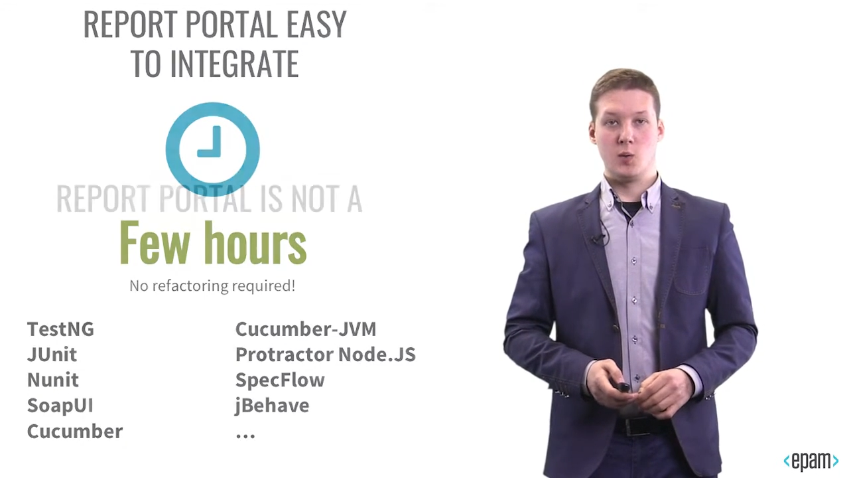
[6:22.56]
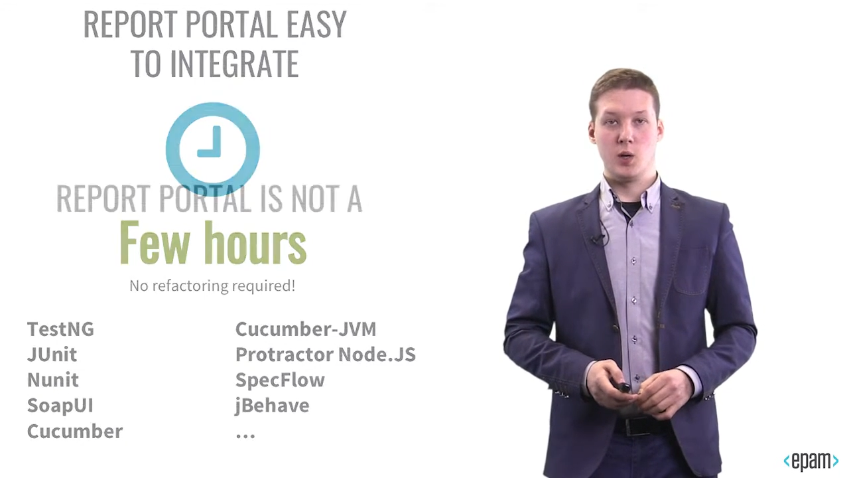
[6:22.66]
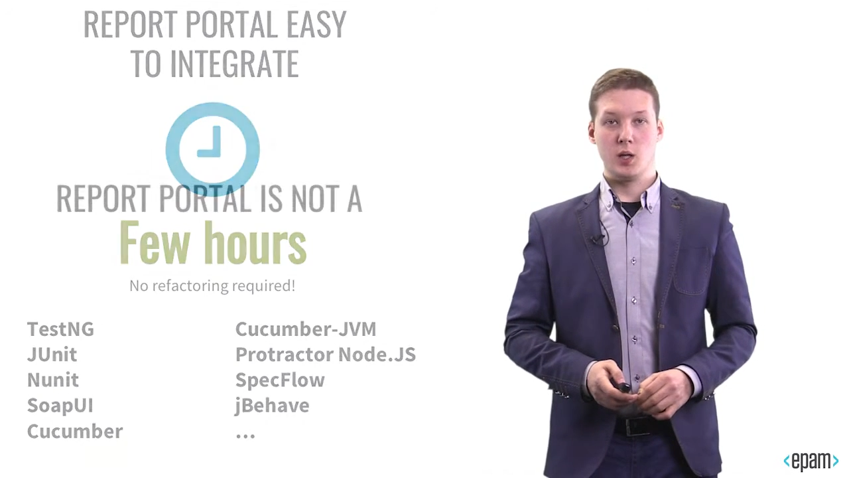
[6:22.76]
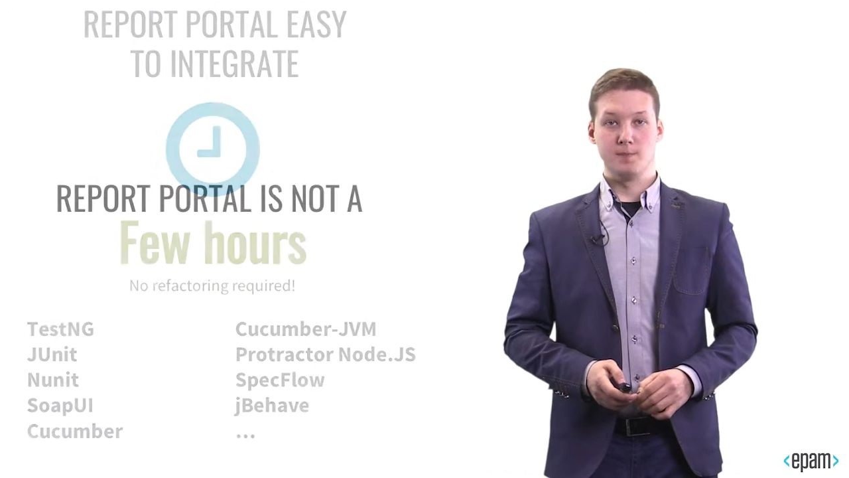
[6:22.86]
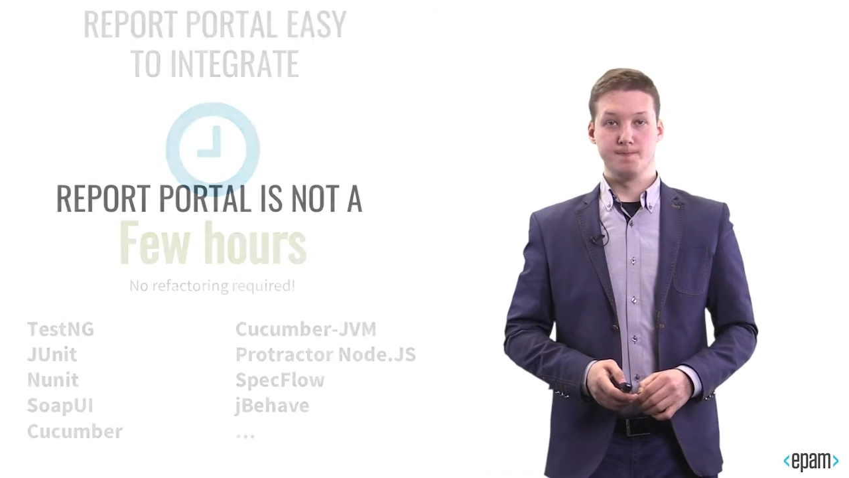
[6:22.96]

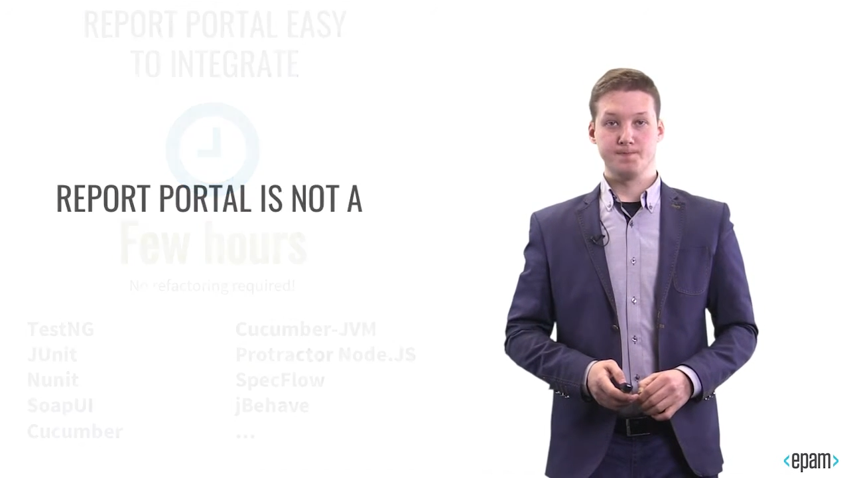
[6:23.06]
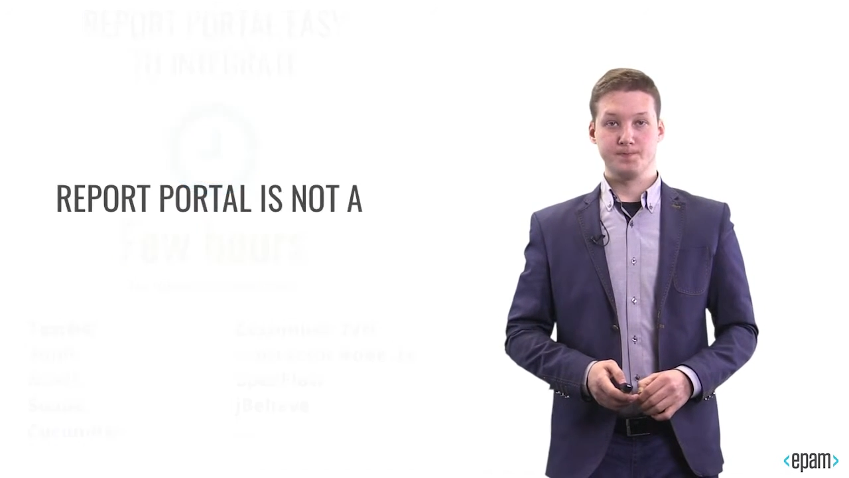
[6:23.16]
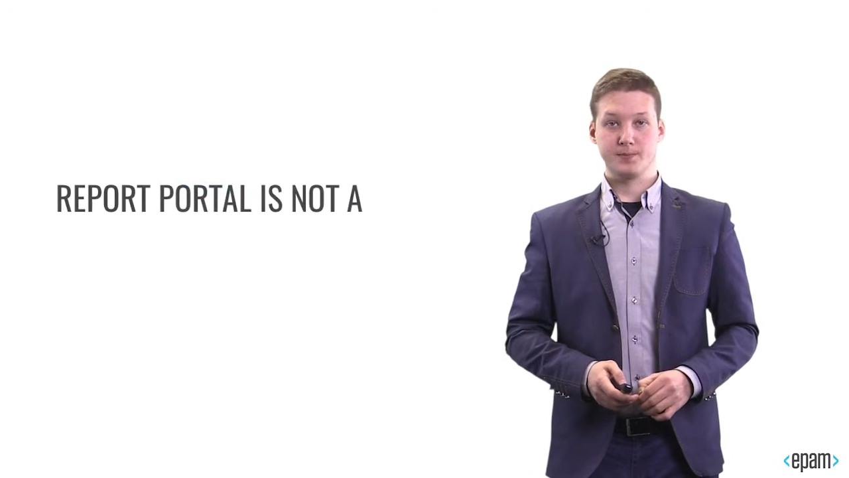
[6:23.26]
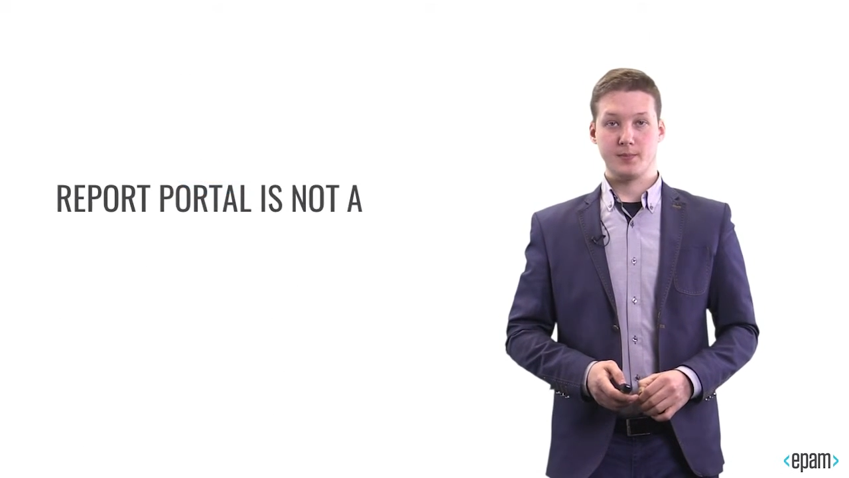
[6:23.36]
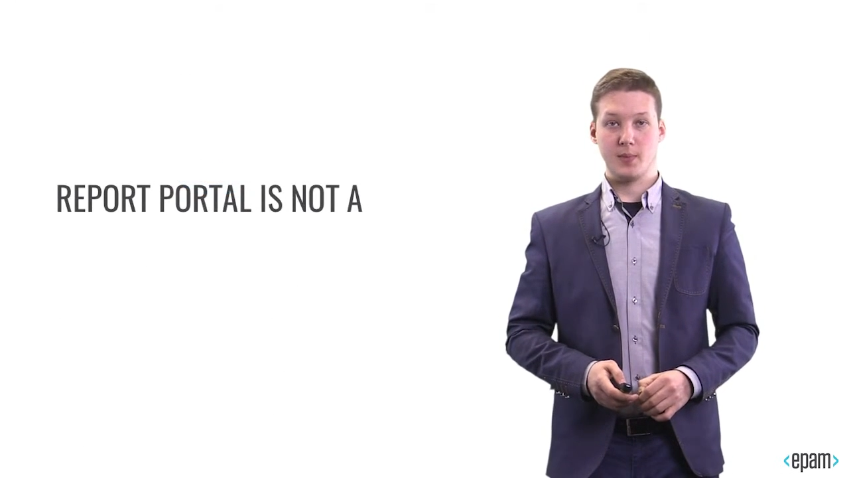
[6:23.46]
Well,
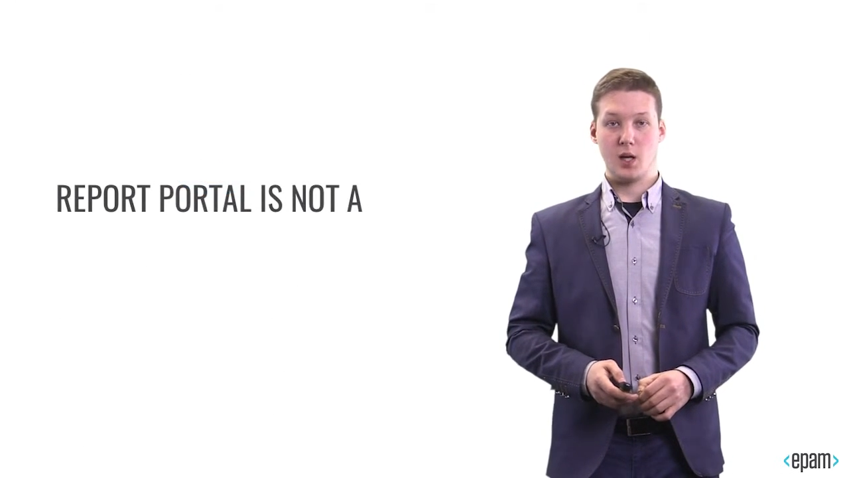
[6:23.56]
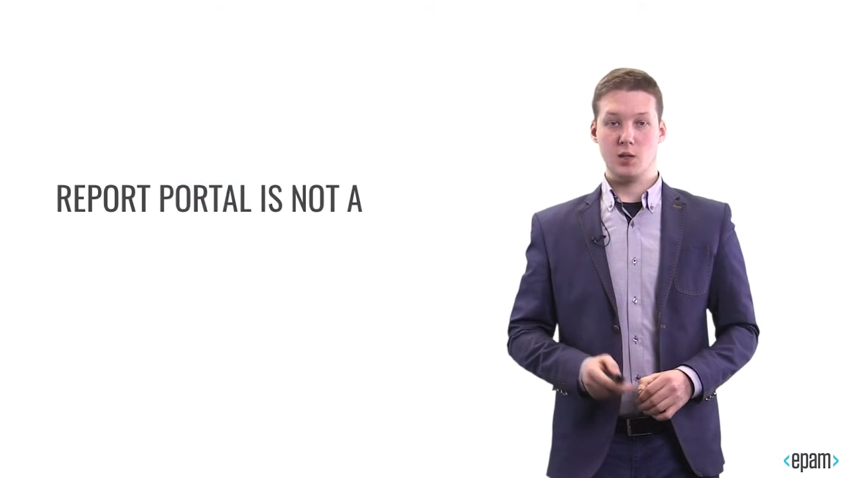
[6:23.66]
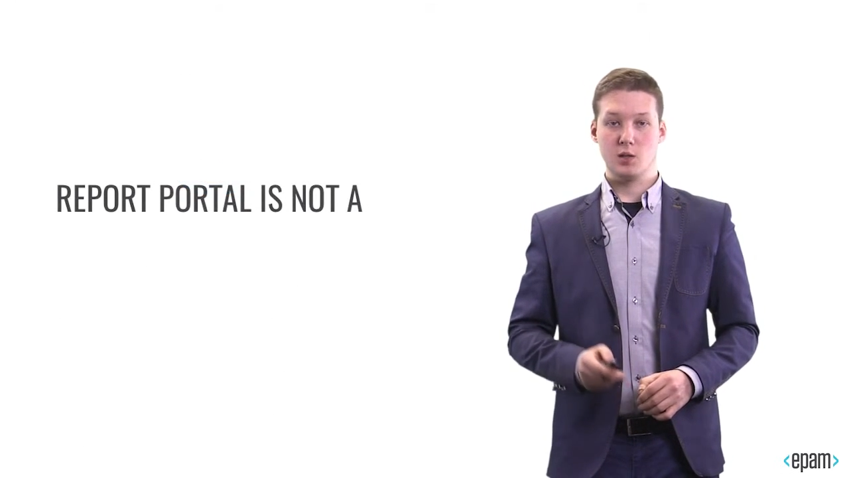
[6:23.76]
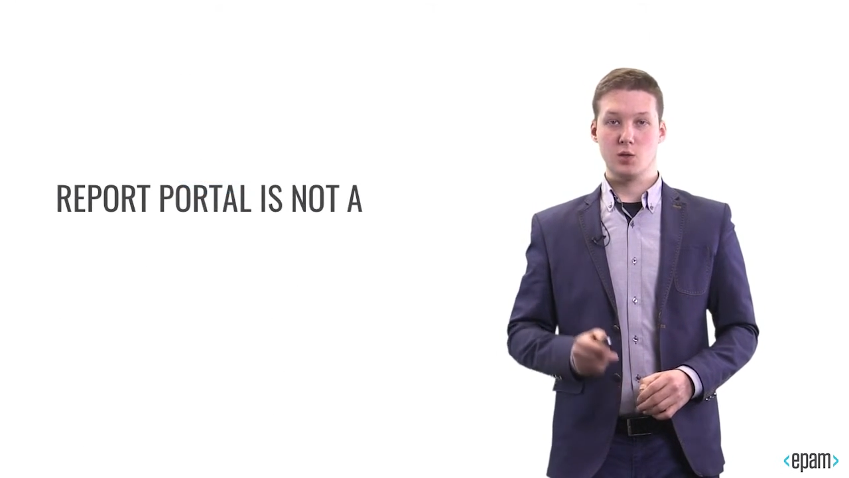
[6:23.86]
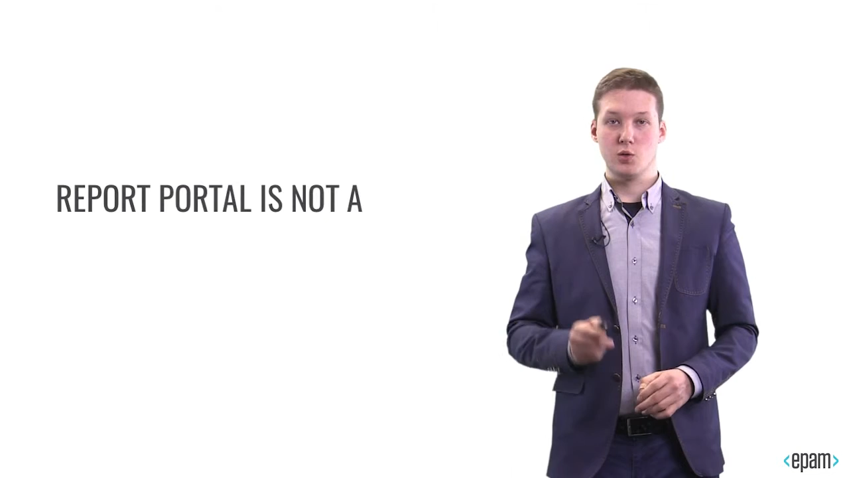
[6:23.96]

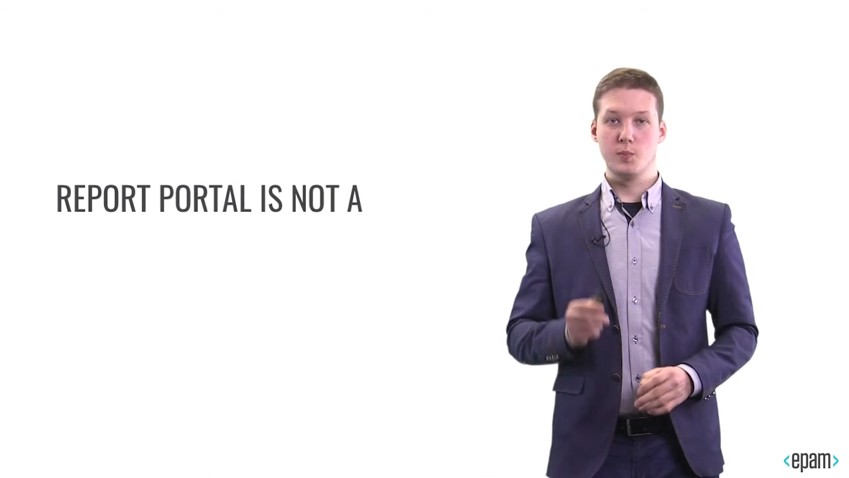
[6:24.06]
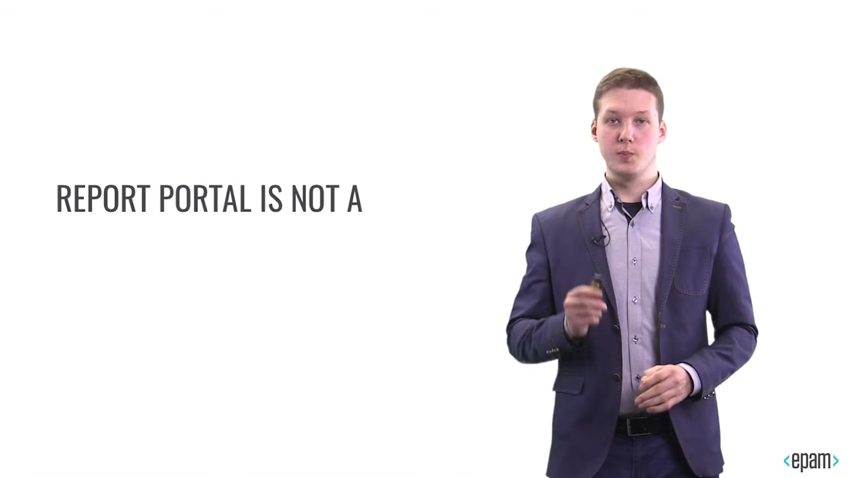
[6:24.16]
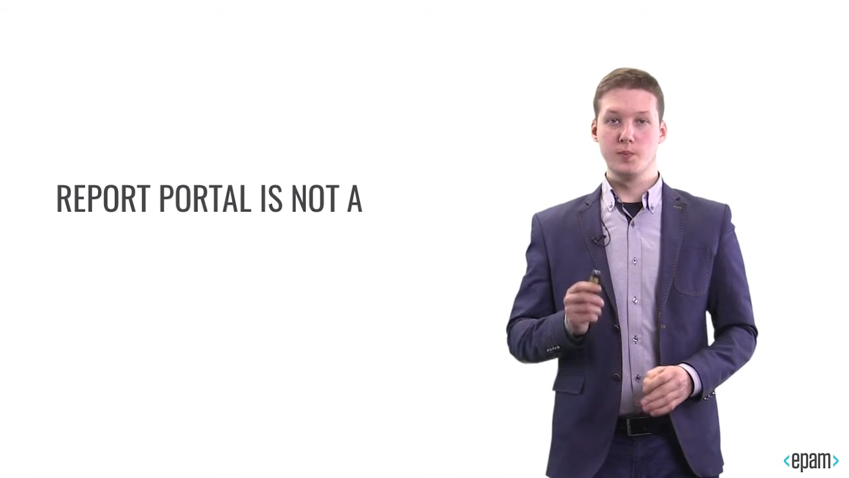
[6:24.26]
to